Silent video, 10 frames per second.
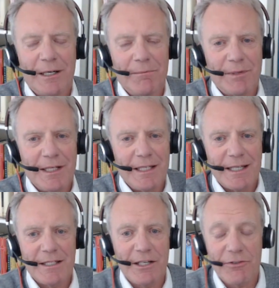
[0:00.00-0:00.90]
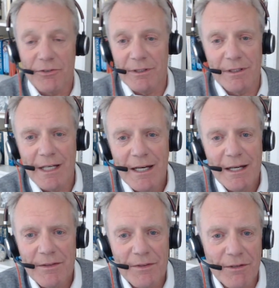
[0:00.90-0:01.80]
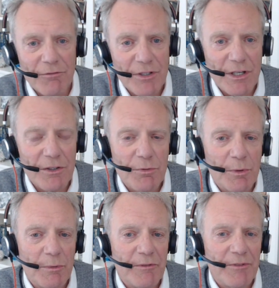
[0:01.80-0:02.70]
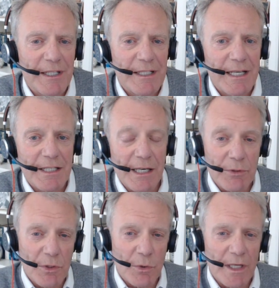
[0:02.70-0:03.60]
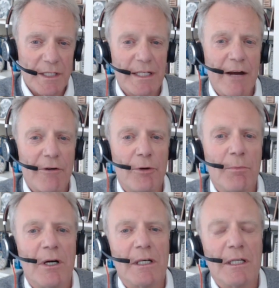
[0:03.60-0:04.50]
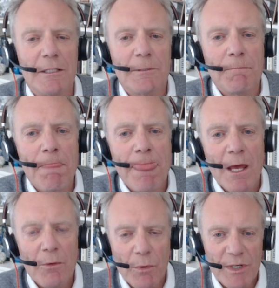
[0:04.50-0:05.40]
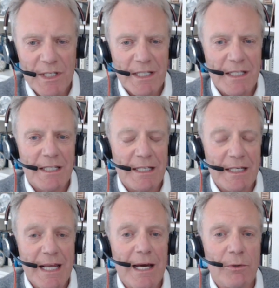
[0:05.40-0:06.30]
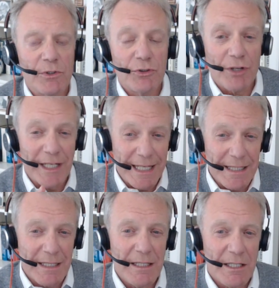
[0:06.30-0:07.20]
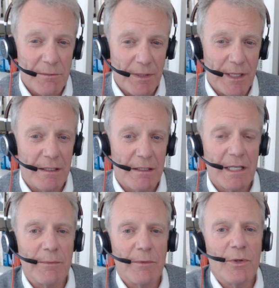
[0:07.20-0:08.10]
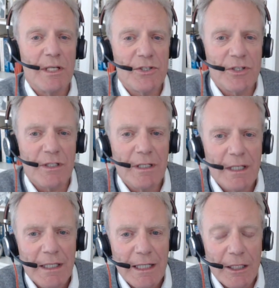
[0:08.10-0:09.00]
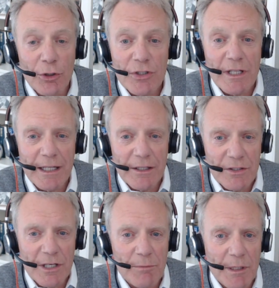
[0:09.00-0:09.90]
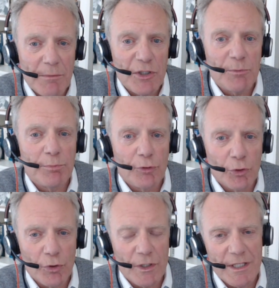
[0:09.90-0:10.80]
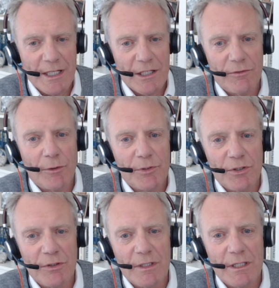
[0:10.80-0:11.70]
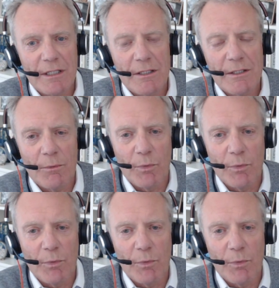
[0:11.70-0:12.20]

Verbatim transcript: companies, etc. And the results would have been fantastic. It was quite a narrow market. Yeah. When we sit here now and try and anticipate the same question, it looks like there's going to be a much broader set of opportunities.